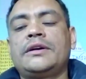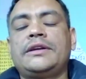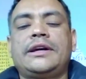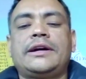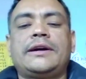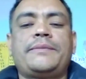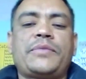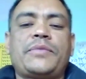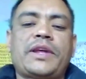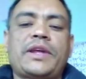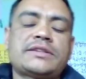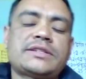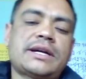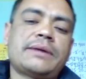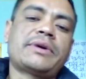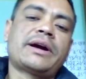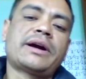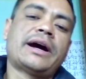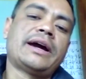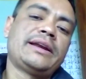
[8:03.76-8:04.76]
Yeah, as
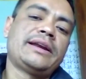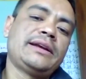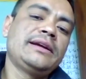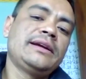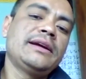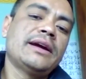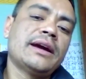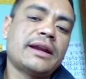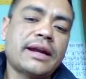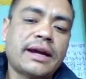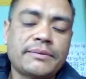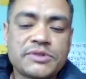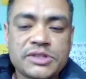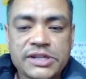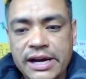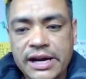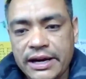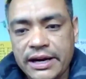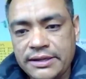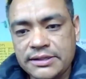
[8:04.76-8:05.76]
I'm guiding and I'm a
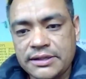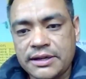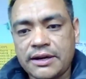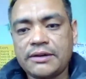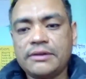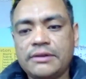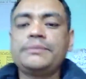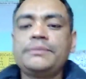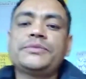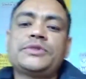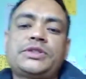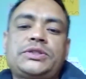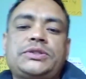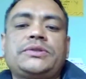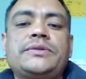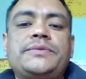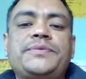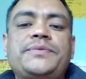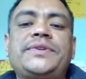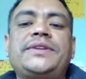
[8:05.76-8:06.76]
guide now,
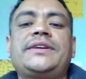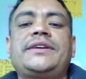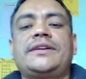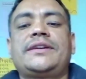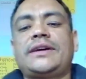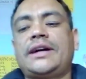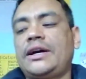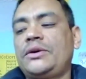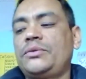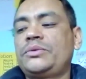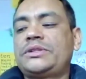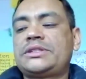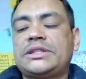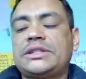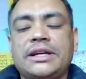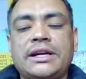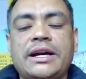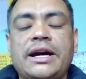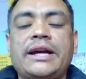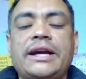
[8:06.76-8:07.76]
so I would
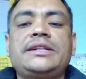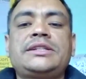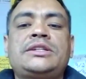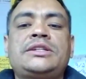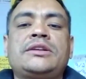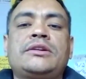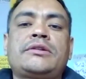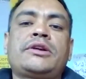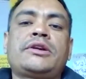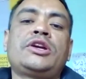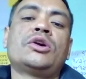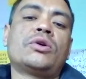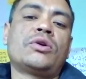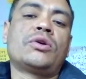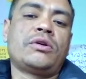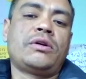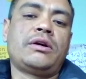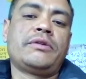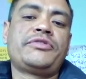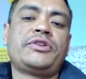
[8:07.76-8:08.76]
say guide is the
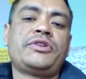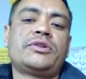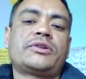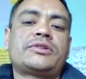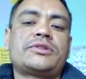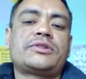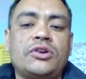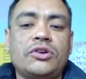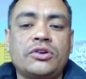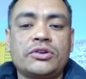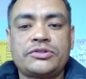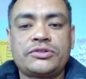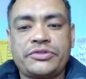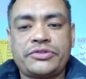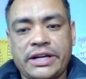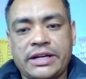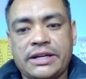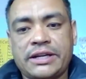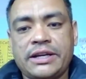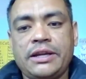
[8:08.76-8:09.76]
hero of your
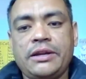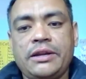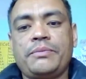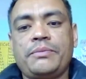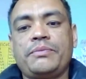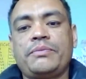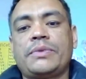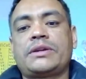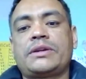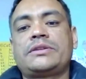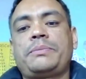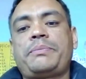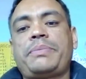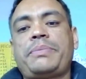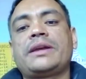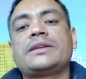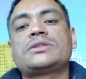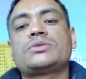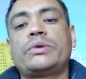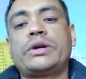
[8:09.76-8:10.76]
trek, but
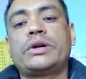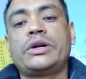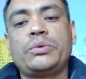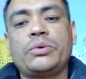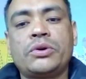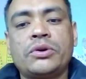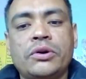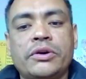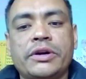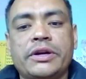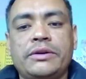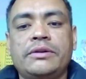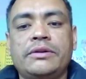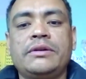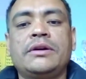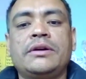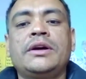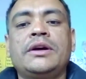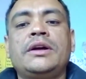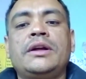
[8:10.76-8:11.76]
depends where you go,
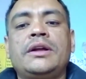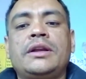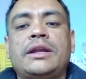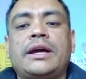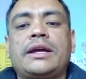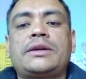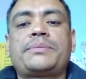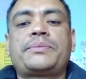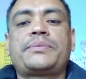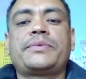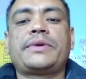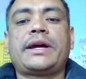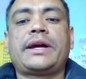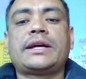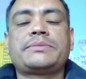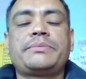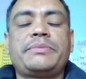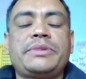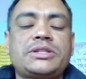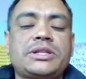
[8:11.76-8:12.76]
Like
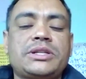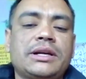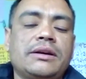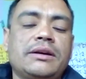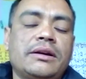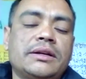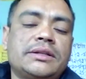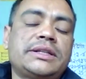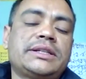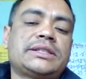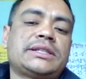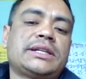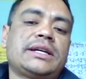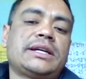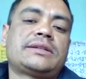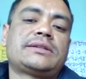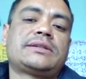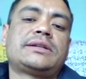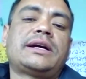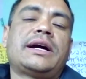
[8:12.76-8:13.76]
as Michelle already
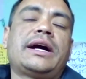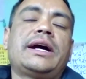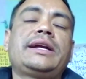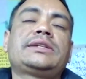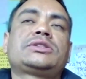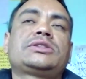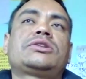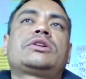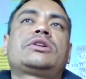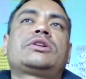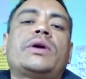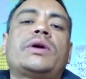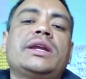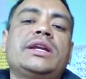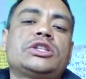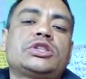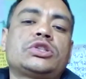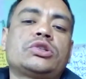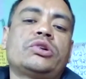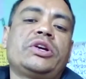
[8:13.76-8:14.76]
said, guide is not
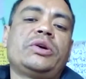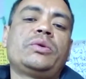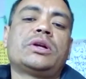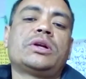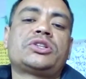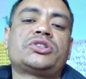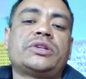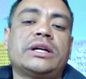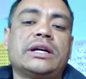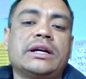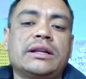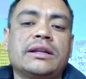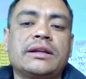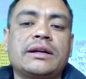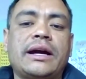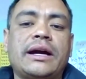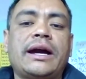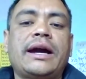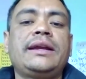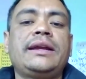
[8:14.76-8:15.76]
only showing you the trail,
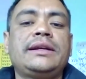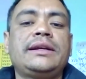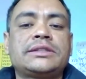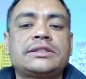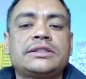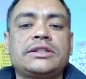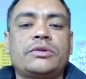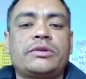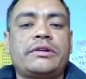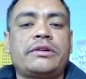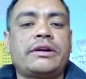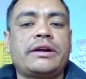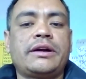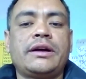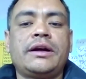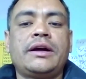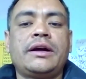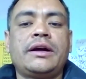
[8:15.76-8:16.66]
guide is your